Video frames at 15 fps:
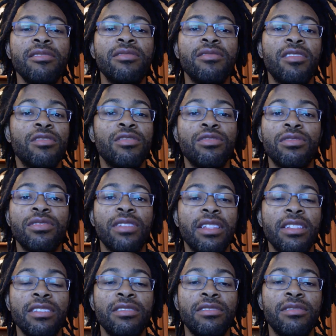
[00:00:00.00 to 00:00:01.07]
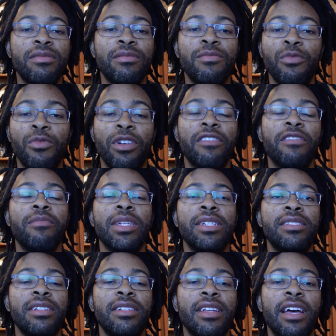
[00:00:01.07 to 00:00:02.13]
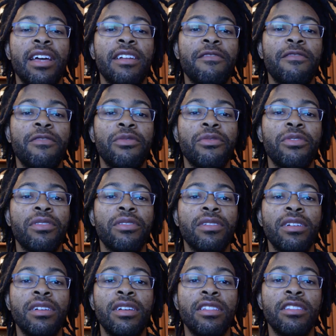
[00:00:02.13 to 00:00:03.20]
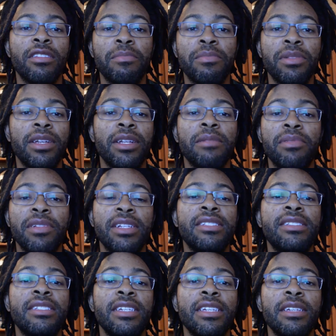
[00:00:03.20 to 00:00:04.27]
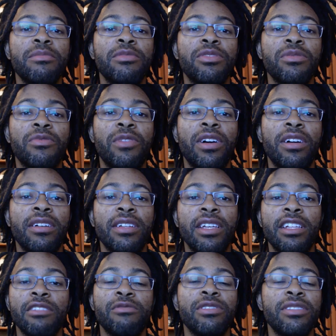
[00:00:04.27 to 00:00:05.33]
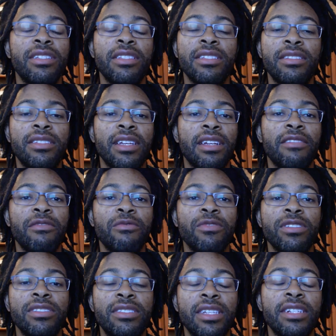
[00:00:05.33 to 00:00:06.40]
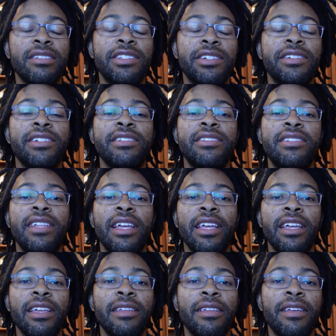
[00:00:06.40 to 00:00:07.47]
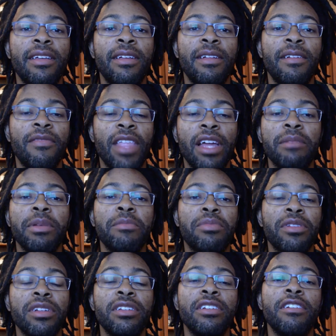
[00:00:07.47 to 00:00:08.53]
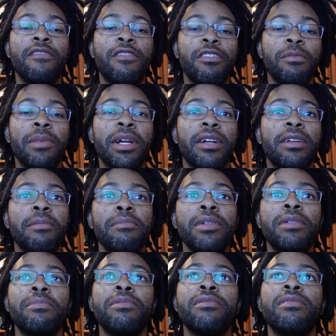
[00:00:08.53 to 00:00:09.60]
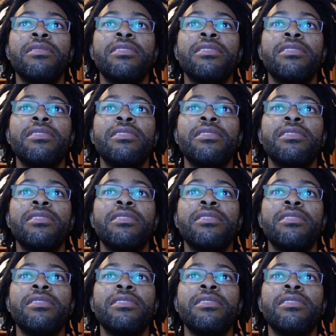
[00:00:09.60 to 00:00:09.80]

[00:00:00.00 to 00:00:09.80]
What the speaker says: as long as at least one of them gets indicted for their play-to-play schemes while Hillary was was Secretary of State, that'd be pretty good for the American people.